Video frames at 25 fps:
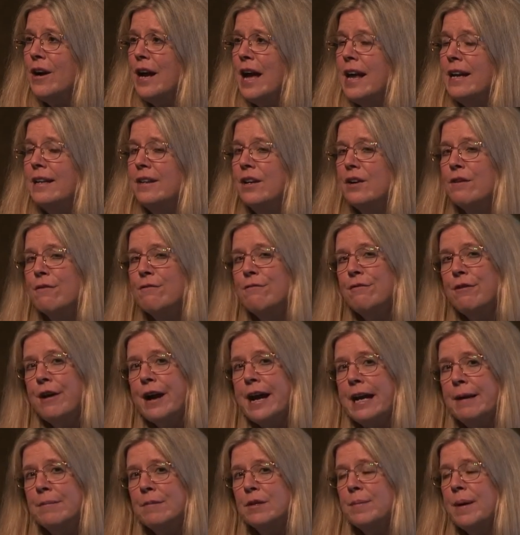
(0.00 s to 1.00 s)
and they're
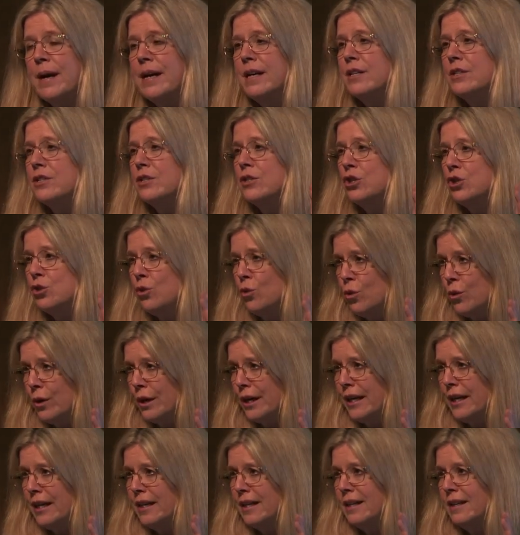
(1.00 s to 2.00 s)
framed by a
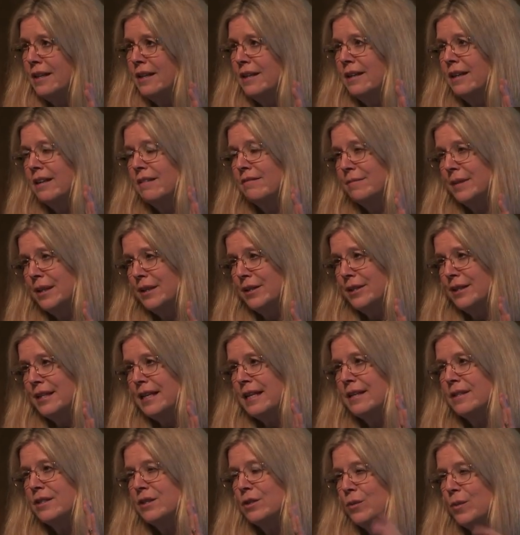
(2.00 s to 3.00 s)
story of Mira that
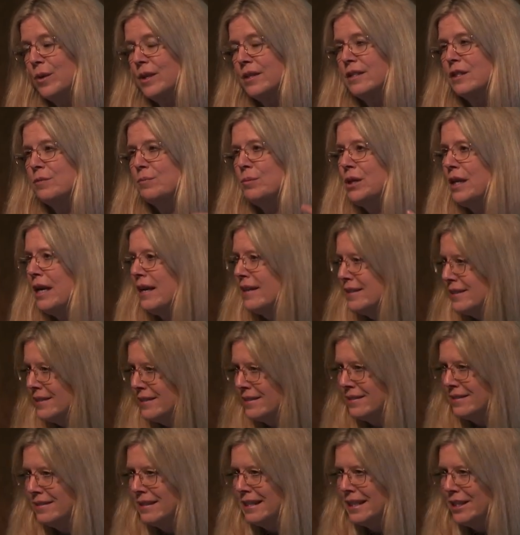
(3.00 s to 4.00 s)
is the one's put out as
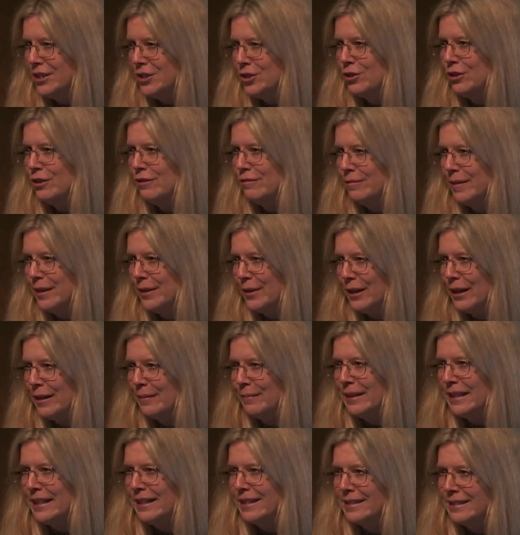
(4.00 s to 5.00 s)
the history of Mira,
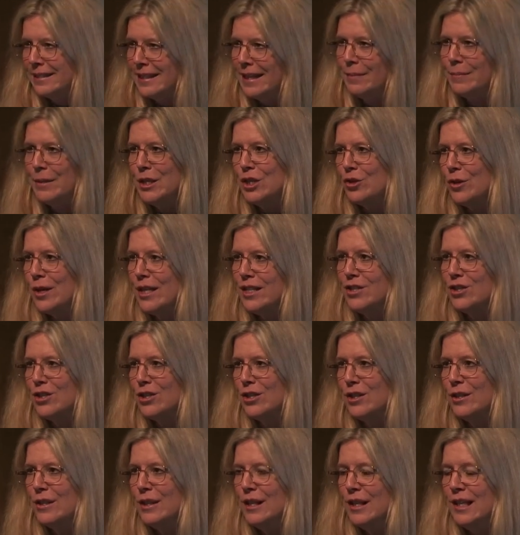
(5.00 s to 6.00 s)
but it can be traced
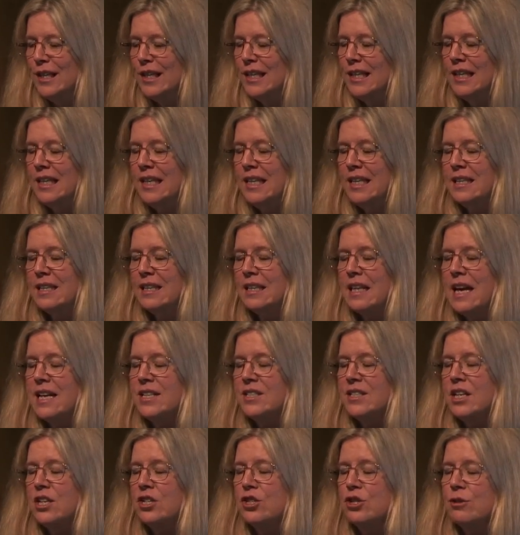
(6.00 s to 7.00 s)
to the last
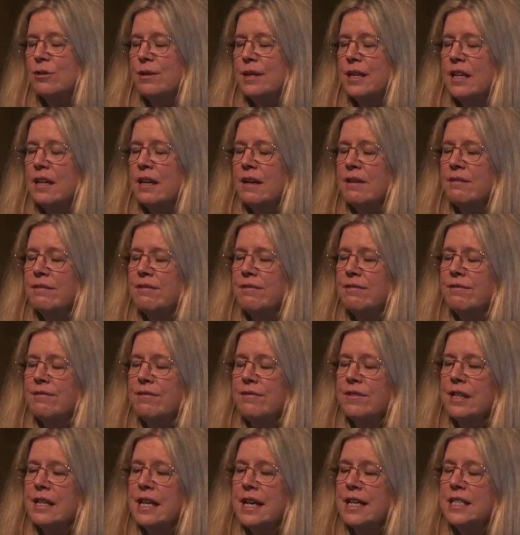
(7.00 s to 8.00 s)
century of
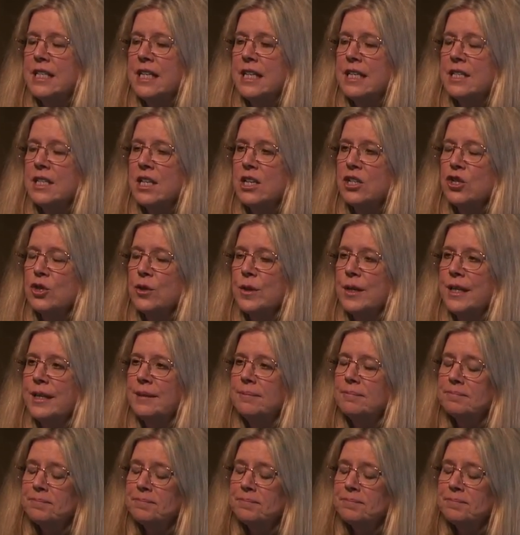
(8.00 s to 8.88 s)
the nineteenth century.